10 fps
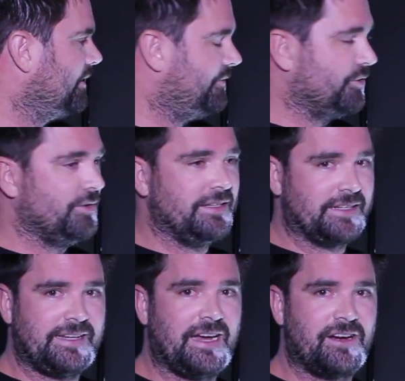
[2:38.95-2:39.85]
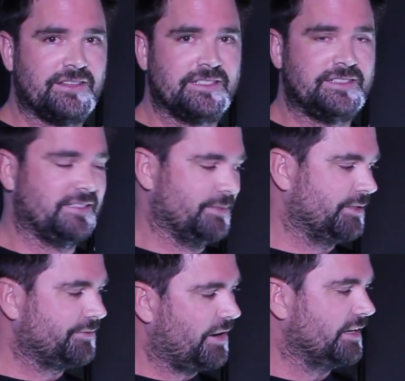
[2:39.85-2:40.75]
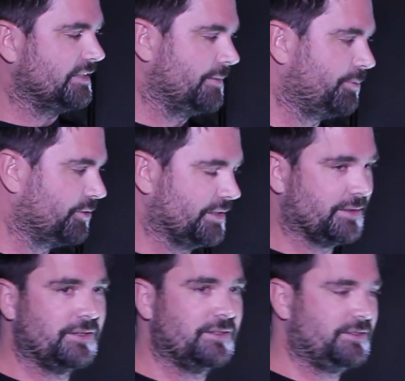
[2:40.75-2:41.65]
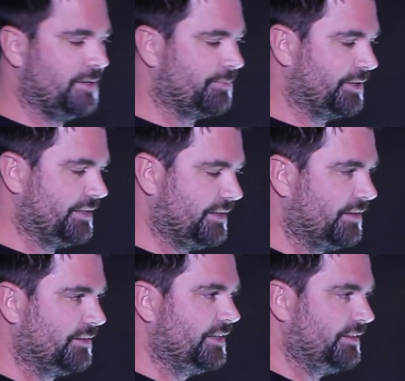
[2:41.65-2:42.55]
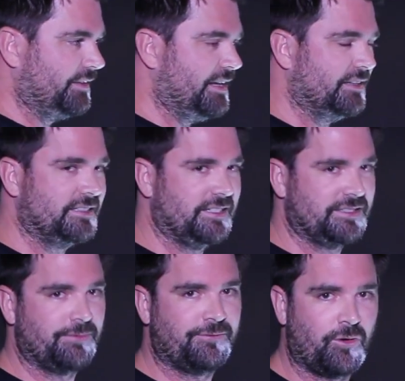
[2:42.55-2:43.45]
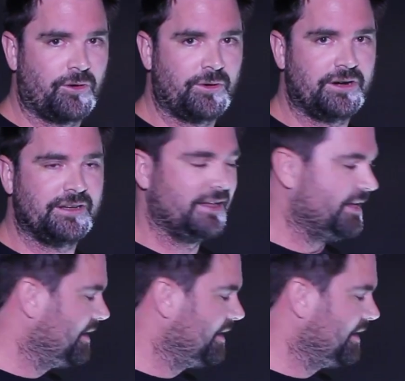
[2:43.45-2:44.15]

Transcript: If you need to carry the system, it's very simple to simply lean the system forward.